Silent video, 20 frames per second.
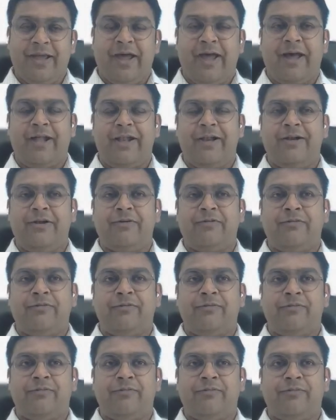And
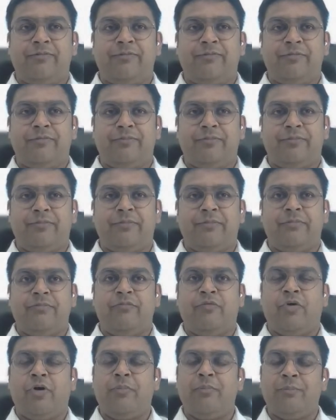
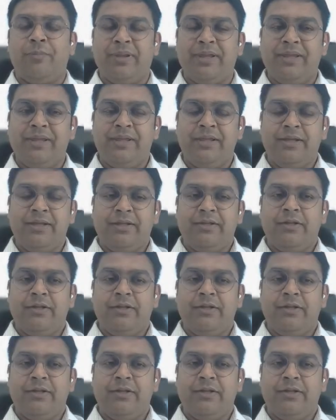for me,